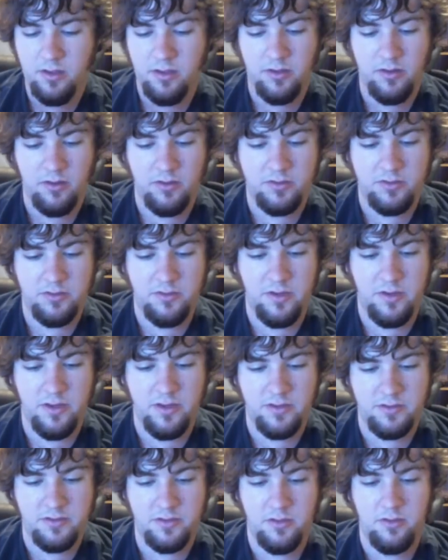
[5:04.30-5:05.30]
It also
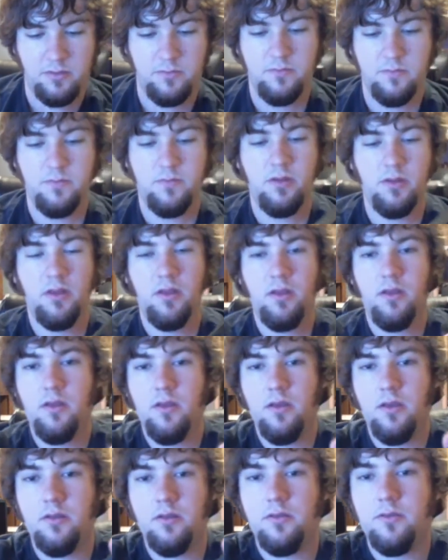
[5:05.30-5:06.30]
has a
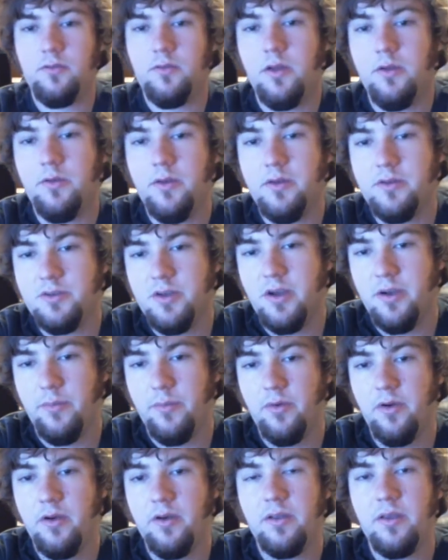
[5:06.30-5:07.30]
little loaded
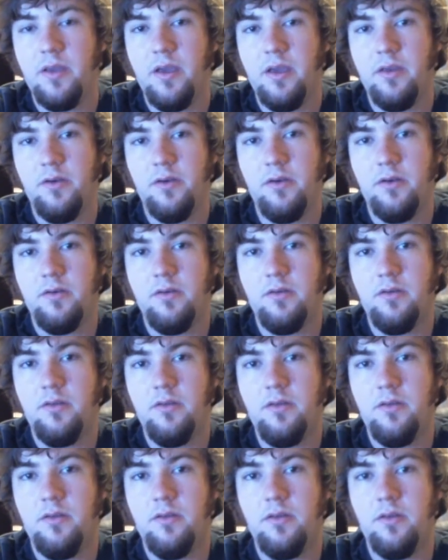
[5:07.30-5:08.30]
chamber indicator.
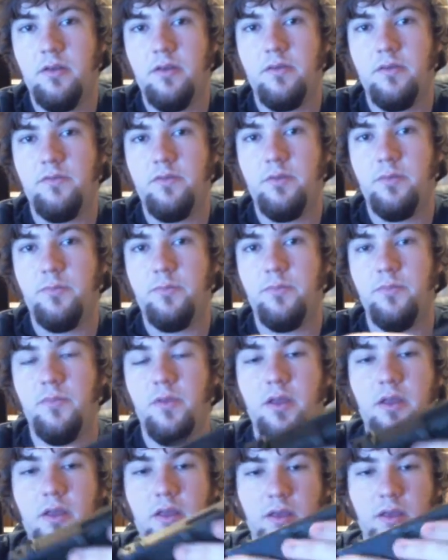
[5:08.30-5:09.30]
If you
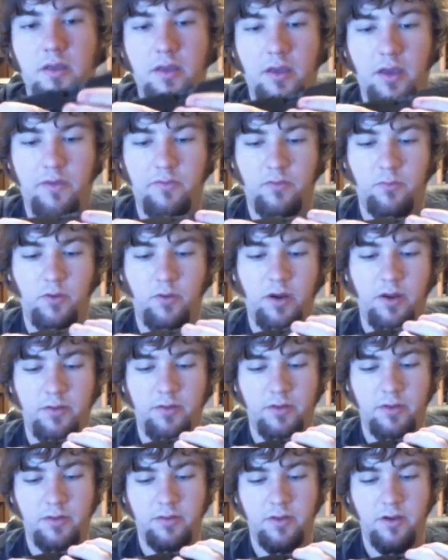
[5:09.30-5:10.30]
have a
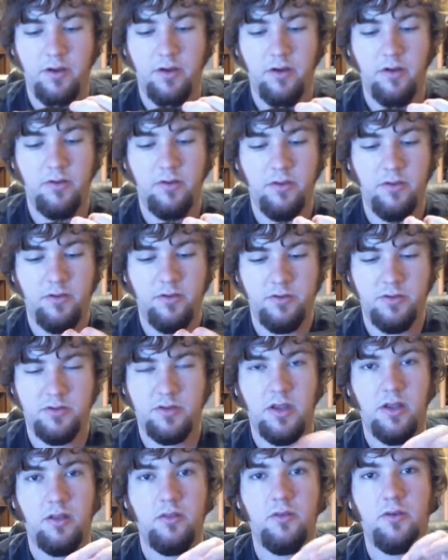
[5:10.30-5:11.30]
round in there, you can
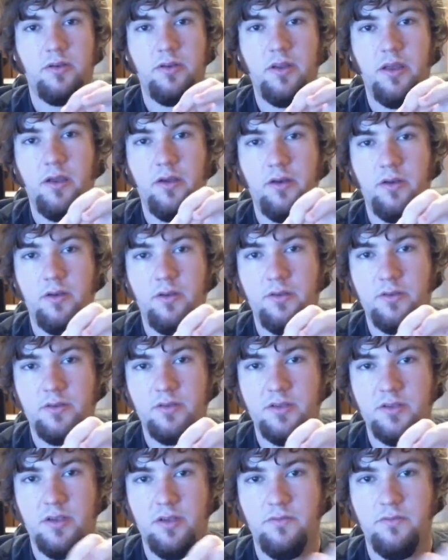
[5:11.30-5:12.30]
just kind of look down and you
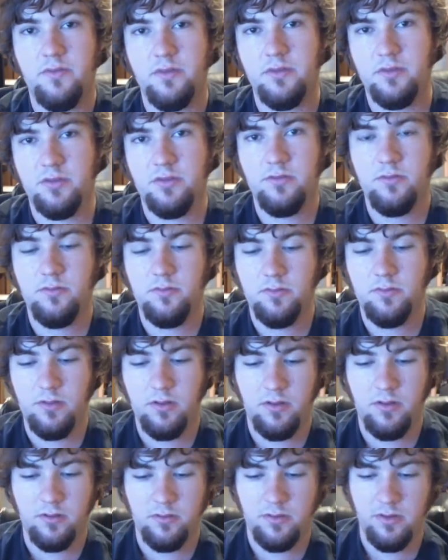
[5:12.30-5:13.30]
can see if it's
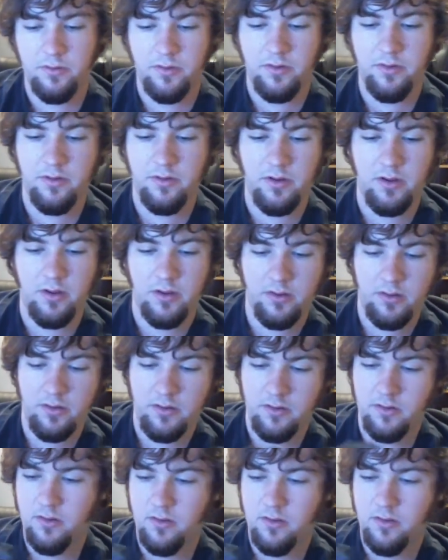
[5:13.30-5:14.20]
loaded or not.